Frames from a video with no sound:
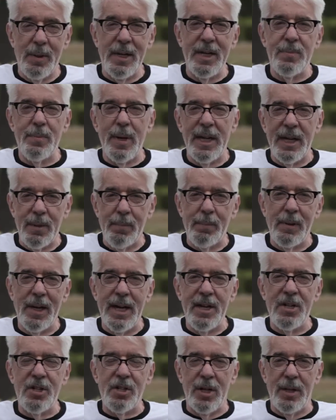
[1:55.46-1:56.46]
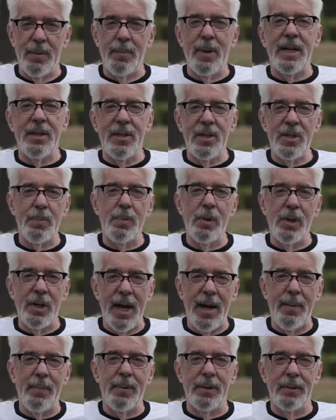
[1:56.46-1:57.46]
please make a pledge and make this
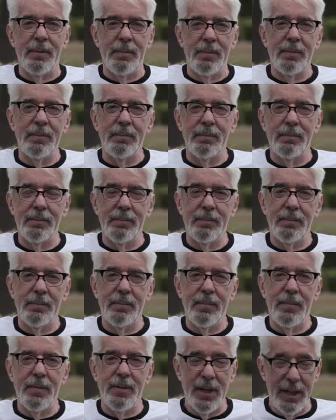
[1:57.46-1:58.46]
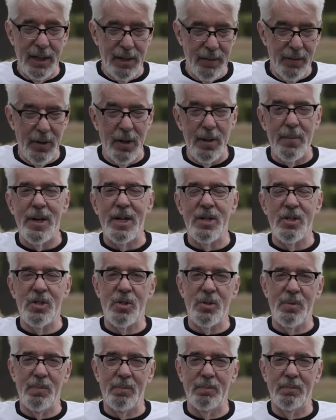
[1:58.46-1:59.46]
book happen. Thank you very much.